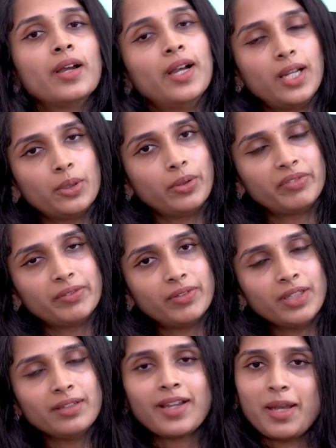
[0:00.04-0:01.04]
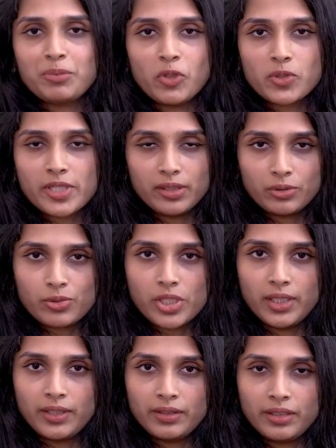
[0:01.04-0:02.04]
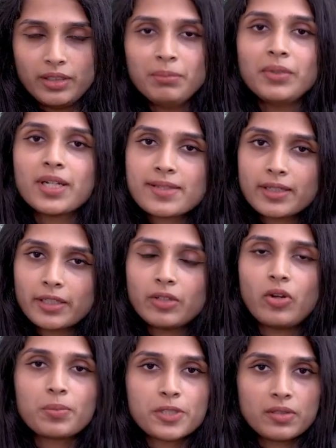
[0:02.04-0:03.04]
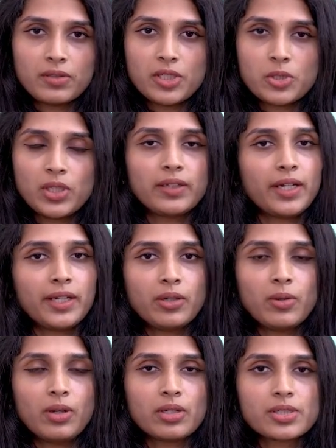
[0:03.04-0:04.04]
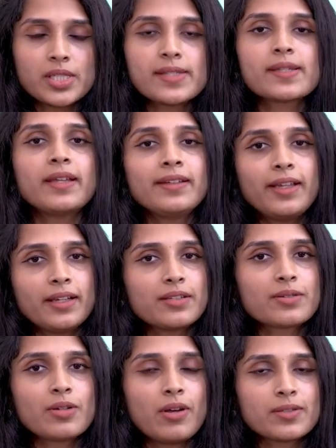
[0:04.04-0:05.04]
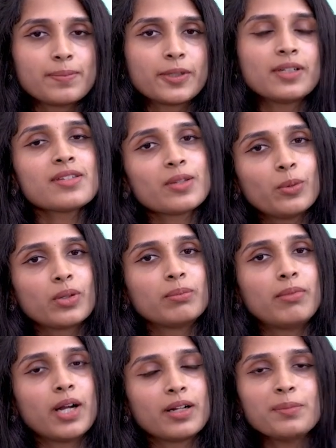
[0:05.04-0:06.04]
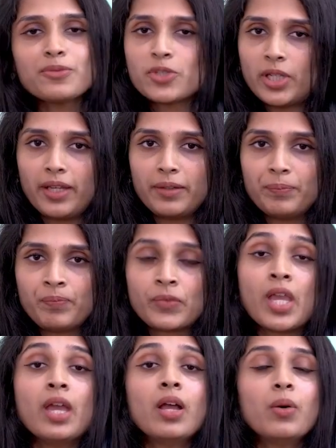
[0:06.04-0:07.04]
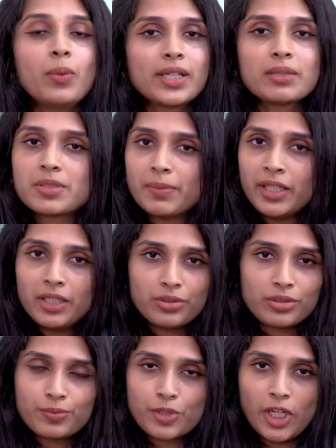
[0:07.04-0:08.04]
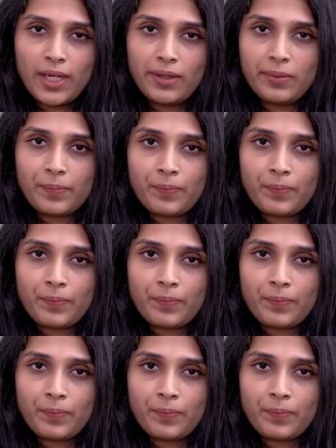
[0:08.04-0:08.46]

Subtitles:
Hello everyone, I'm Dr. Santoshi Nandigam, Consultant Obstetrician and Gynecologist in Cadence Hospitals, Kodambakkam, Chennai. Welcome to my YouTube channel.